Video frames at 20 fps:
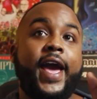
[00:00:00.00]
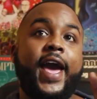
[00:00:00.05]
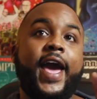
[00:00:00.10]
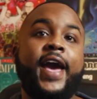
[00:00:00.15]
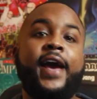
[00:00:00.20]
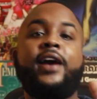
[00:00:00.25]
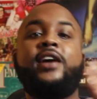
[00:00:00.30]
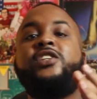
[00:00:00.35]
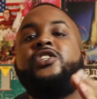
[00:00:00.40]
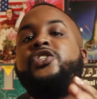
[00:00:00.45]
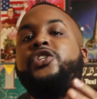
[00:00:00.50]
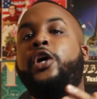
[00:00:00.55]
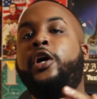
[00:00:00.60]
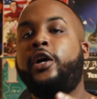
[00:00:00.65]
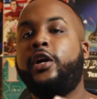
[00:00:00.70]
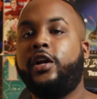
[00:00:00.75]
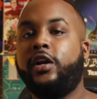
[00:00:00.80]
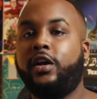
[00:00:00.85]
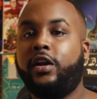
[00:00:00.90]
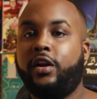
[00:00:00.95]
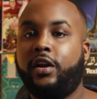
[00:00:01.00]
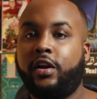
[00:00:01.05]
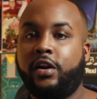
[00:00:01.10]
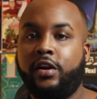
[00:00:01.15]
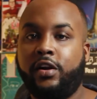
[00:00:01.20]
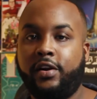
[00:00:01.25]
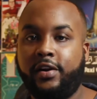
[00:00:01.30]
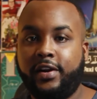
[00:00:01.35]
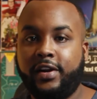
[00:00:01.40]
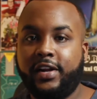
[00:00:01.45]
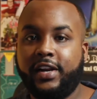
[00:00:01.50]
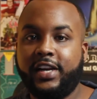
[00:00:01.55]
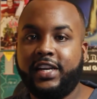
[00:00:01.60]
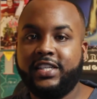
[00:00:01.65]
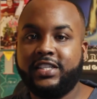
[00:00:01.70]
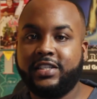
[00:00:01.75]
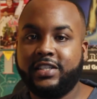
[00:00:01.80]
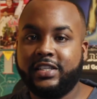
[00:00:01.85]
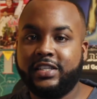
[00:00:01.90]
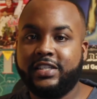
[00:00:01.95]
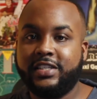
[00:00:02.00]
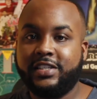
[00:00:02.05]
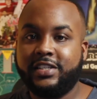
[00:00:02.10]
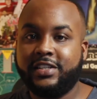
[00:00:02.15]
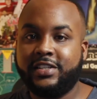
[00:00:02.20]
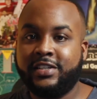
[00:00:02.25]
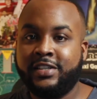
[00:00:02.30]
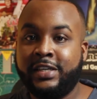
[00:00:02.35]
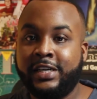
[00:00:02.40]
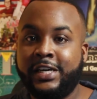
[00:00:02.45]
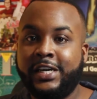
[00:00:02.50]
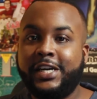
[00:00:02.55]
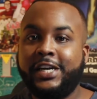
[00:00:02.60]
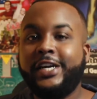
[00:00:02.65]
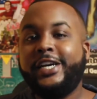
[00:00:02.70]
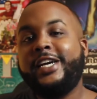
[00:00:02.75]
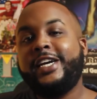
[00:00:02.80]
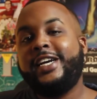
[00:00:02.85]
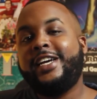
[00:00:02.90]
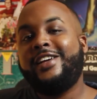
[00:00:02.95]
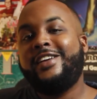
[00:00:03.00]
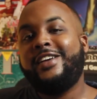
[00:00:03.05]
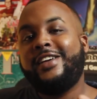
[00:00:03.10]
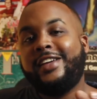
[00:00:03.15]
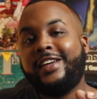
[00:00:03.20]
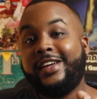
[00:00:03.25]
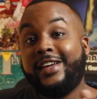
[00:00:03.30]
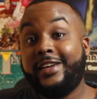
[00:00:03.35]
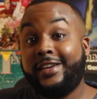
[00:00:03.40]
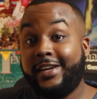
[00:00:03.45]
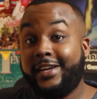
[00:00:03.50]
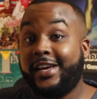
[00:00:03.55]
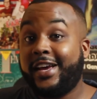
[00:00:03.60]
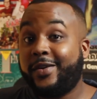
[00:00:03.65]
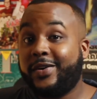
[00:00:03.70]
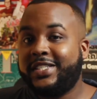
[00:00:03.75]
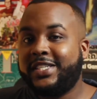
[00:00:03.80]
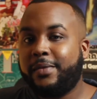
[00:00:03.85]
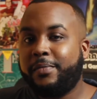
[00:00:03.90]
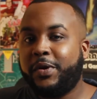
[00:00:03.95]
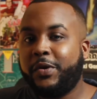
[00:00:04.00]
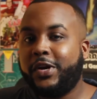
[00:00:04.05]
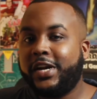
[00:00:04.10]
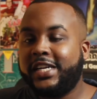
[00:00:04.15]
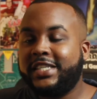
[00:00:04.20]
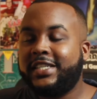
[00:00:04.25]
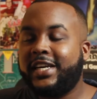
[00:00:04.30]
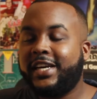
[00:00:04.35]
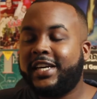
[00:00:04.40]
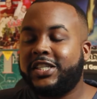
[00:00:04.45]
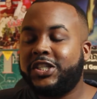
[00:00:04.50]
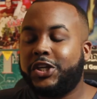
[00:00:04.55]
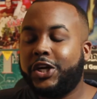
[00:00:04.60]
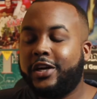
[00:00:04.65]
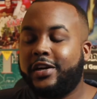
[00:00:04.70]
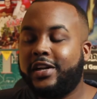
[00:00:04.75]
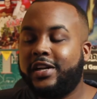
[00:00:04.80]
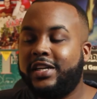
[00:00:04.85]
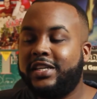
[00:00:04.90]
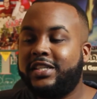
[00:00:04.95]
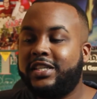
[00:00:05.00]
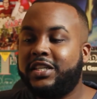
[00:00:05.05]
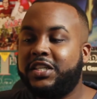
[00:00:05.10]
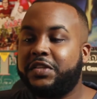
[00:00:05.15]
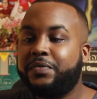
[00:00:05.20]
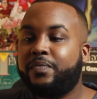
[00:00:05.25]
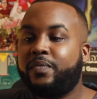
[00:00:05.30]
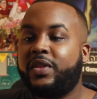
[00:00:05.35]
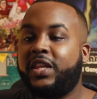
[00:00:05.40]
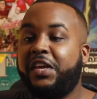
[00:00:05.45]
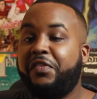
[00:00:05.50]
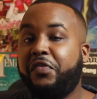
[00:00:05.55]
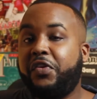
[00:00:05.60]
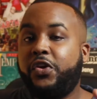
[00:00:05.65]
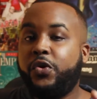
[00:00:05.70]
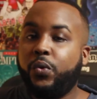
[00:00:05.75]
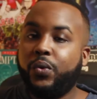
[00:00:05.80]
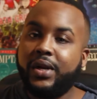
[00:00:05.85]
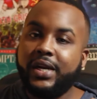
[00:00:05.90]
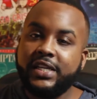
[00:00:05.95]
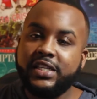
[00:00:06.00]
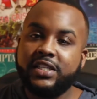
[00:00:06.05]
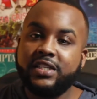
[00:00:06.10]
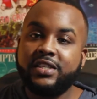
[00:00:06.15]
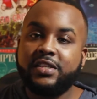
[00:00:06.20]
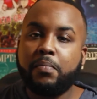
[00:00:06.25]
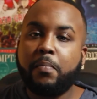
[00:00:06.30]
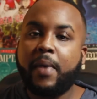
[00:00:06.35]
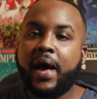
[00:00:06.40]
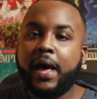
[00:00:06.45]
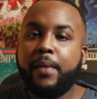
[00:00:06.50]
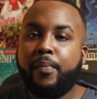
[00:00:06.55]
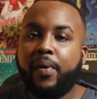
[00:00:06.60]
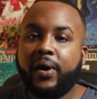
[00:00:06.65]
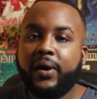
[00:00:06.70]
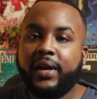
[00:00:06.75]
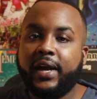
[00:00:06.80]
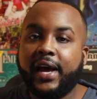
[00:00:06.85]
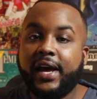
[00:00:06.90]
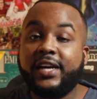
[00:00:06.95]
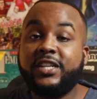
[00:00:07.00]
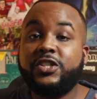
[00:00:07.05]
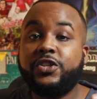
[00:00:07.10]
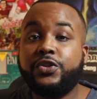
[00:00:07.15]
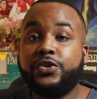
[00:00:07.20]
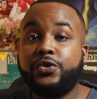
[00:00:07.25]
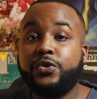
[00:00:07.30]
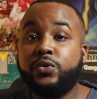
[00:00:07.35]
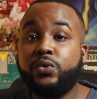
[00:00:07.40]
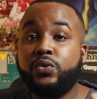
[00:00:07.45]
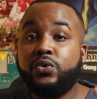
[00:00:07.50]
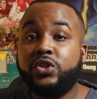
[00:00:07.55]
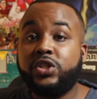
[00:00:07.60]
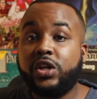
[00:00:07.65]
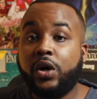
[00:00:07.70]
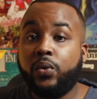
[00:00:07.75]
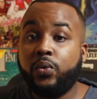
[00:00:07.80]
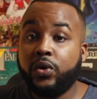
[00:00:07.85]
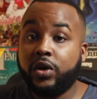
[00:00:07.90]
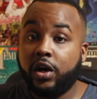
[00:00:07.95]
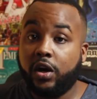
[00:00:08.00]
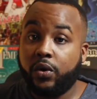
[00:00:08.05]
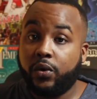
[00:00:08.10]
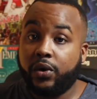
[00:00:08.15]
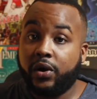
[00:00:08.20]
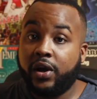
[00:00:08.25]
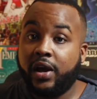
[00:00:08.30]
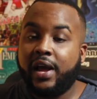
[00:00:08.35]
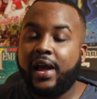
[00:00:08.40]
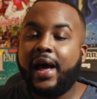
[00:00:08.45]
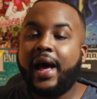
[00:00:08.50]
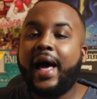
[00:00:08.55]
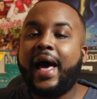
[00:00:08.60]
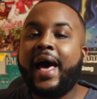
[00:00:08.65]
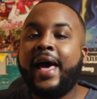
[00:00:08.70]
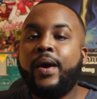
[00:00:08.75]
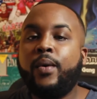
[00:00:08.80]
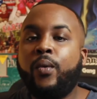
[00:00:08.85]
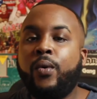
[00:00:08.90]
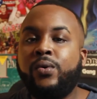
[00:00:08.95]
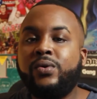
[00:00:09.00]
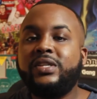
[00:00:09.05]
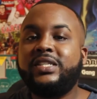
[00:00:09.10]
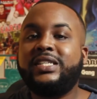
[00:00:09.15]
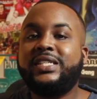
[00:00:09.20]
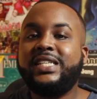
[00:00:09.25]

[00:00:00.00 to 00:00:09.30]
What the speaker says: external listens. Get what I mean when I say external listens? If you listen to my podcast through SoundCloud, I won't